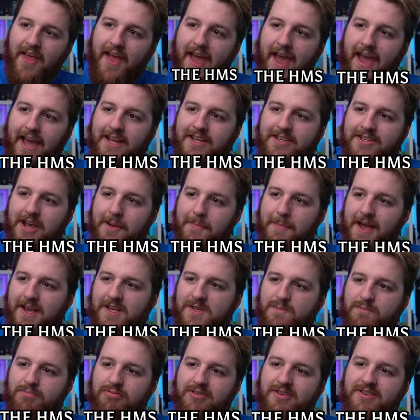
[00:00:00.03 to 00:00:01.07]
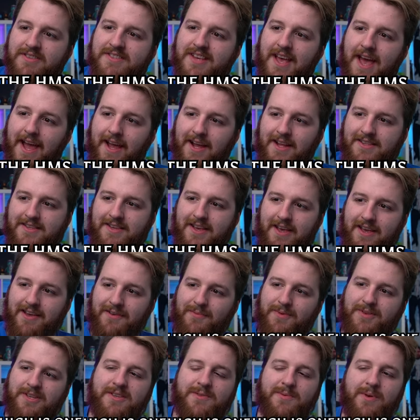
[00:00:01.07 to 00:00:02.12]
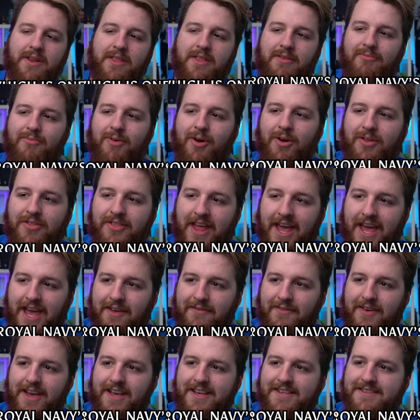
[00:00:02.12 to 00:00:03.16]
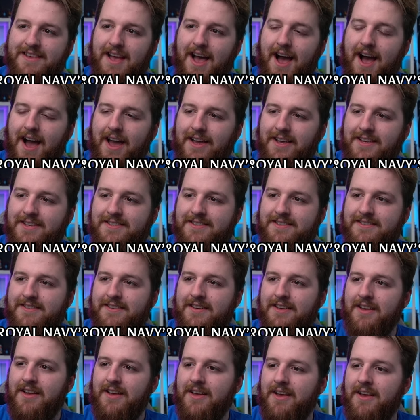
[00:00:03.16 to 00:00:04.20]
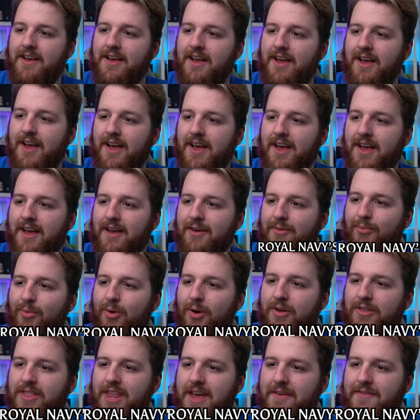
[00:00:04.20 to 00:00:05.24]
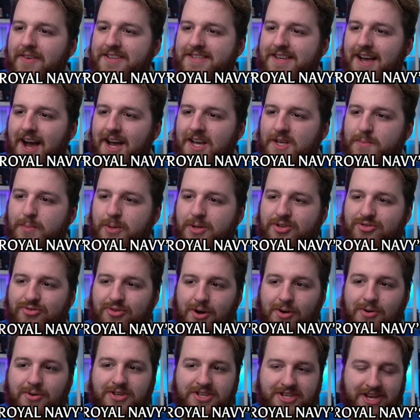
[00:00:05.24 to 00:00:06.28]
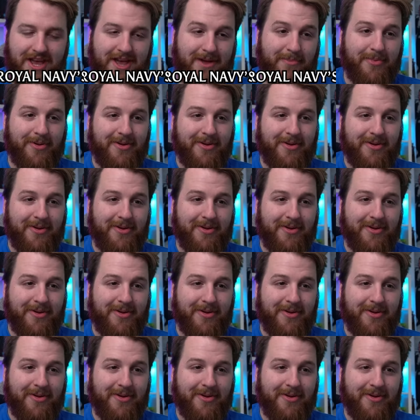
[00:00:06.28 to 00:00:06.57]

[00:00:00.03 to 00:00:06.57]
HMS Protector, which is one of the Royal Navy's ice, uh, Royal Navy's ice patrol ship.